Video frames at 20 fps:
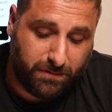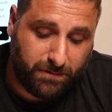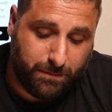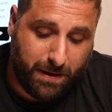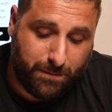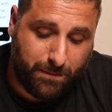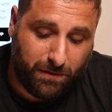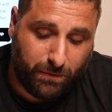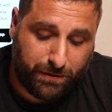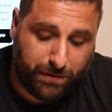
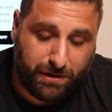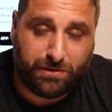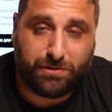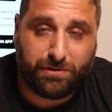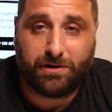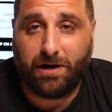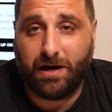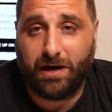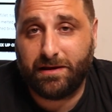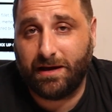Remember, when you do
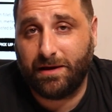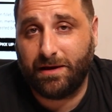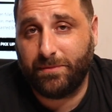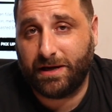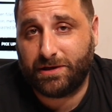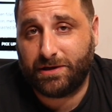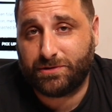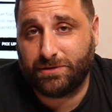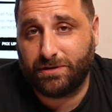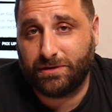go there,
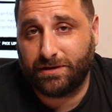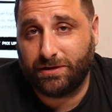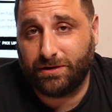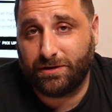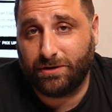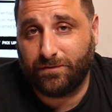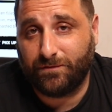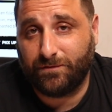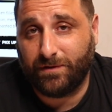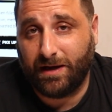make sure
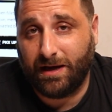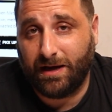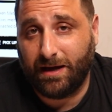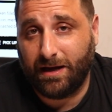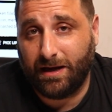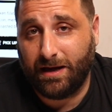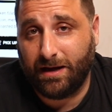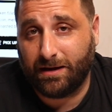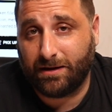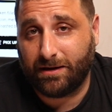you've
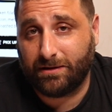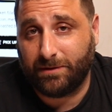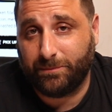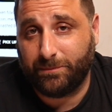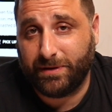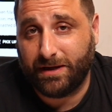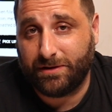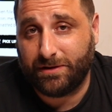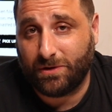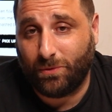got a
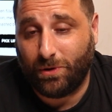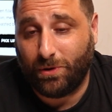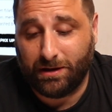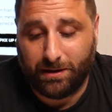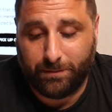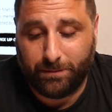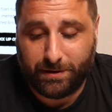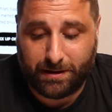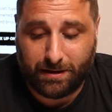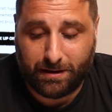bit in your
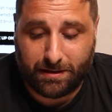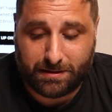wallet, because